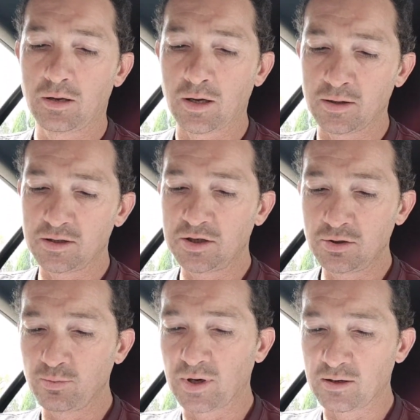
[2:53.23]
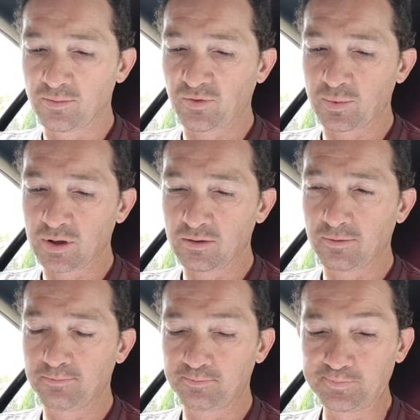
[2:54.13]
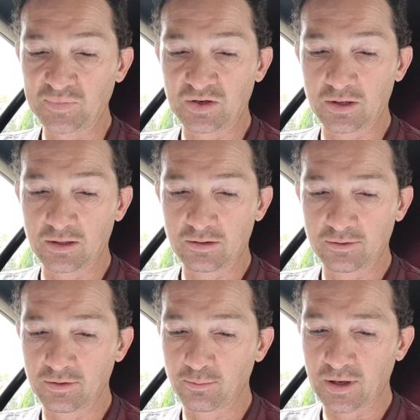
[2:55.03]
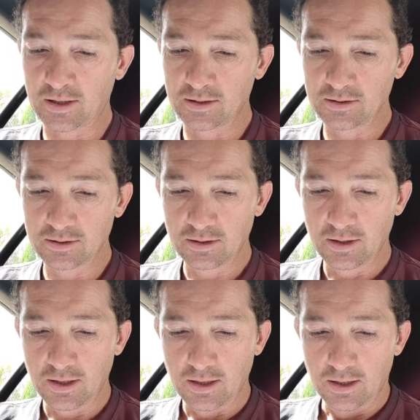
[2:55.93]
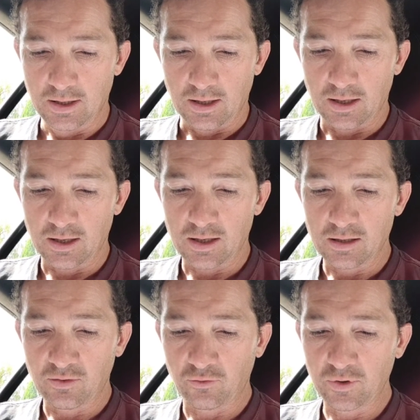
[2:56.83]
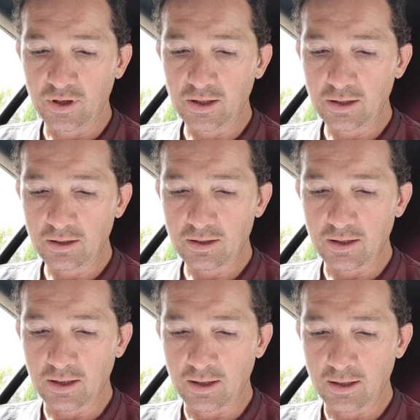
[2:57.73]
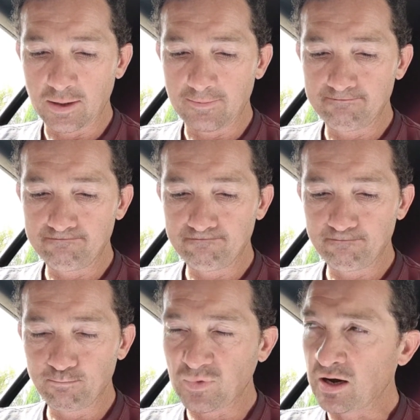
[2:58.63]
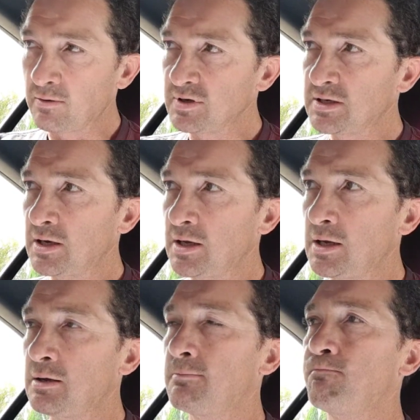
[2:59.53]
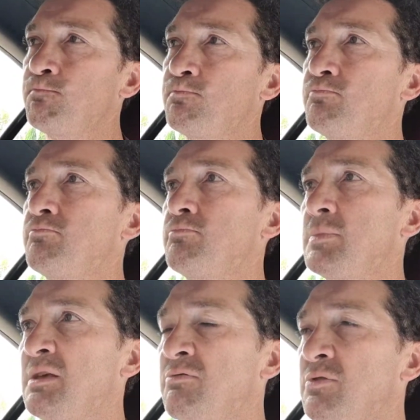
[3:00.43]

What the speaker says: and the 2 bottom springs. So that's on parts. 3, obviously, if